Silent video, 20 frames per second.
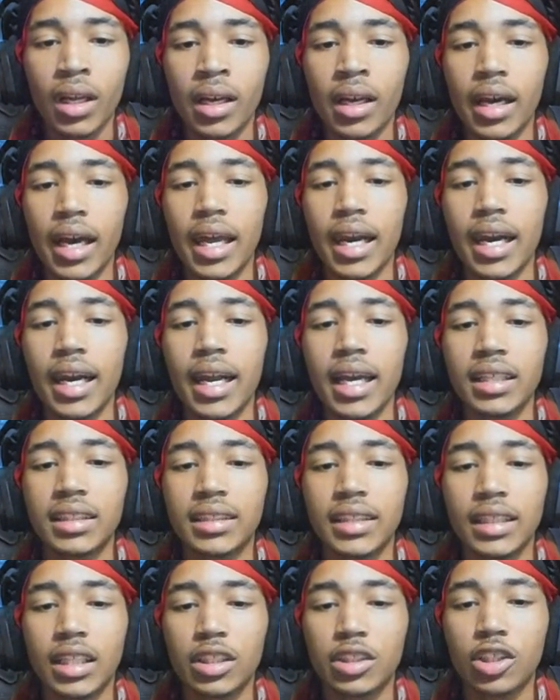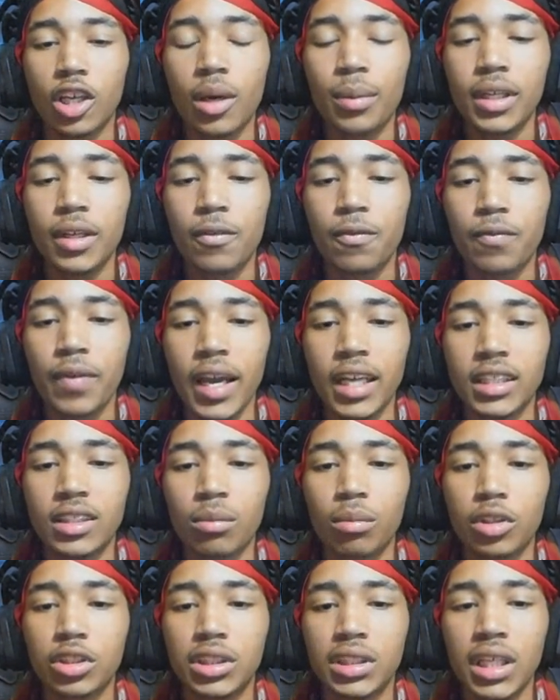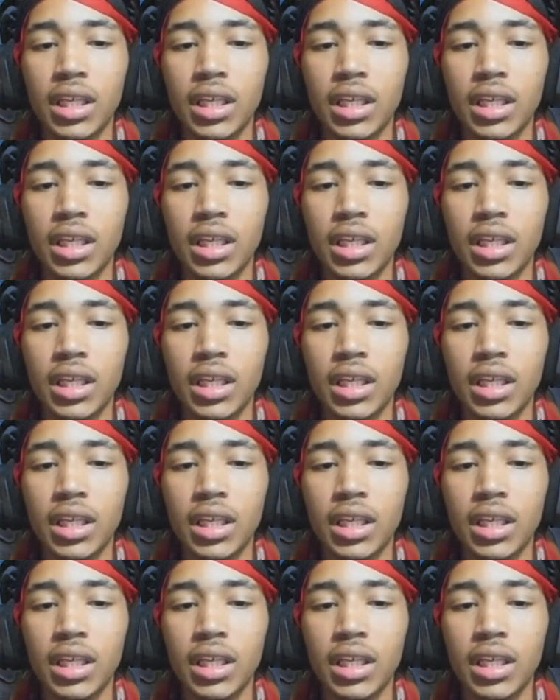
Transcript: In an instant, the turbulent face of Mochida,